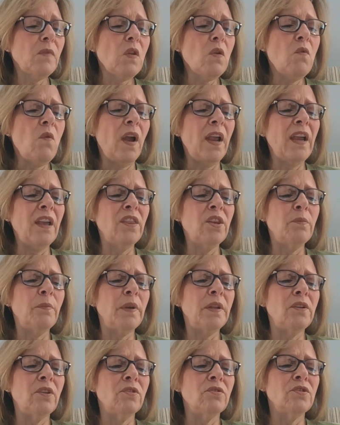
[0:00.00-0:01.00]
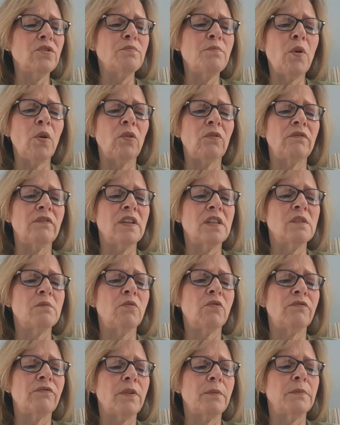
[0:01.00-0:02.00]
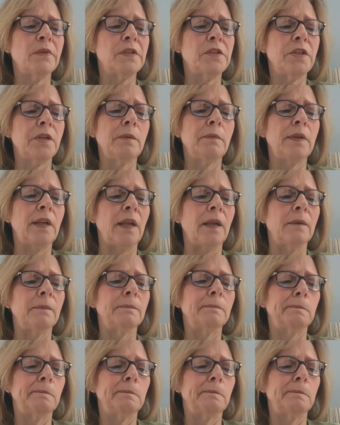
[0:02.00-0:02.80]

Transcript: Why had there been no smoke visible from the chimney?